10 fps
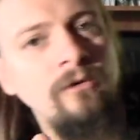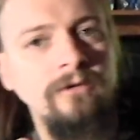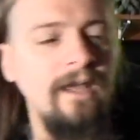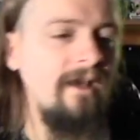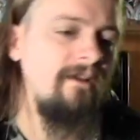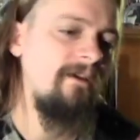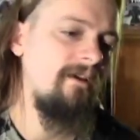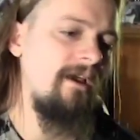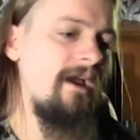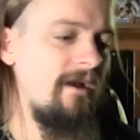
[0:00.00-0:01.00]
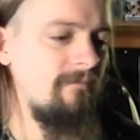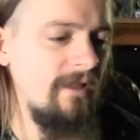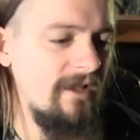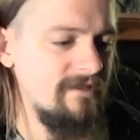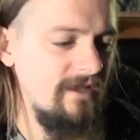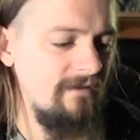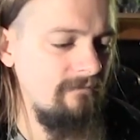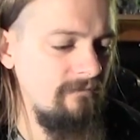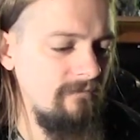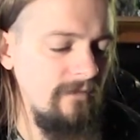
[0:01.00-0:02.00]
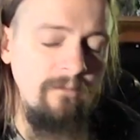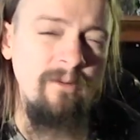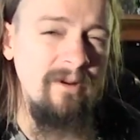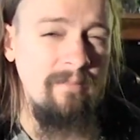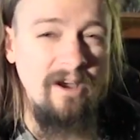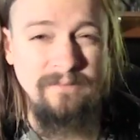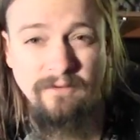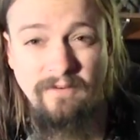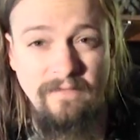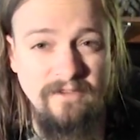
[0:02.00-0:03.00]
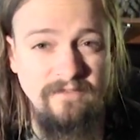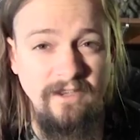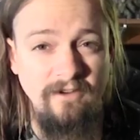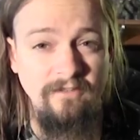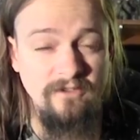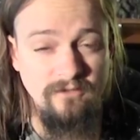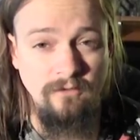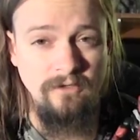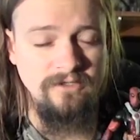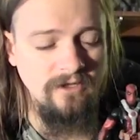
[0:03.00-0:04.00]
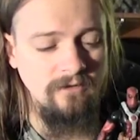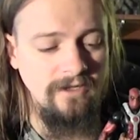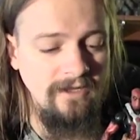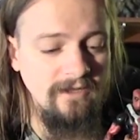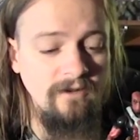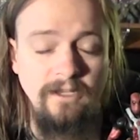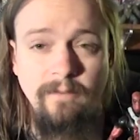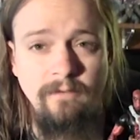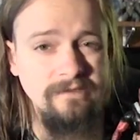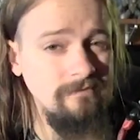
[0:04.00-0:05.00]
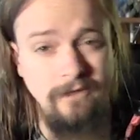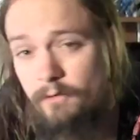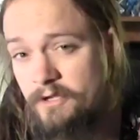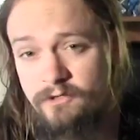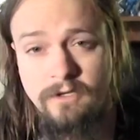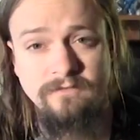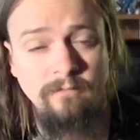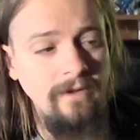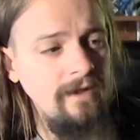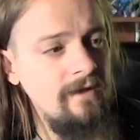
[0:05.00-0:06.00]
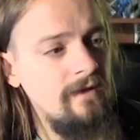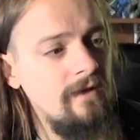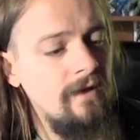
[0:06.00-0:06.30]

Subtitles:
cool with that. Like I said, it would have been impossible to find this figure in the store, so getting it on eBay was the only choice for me.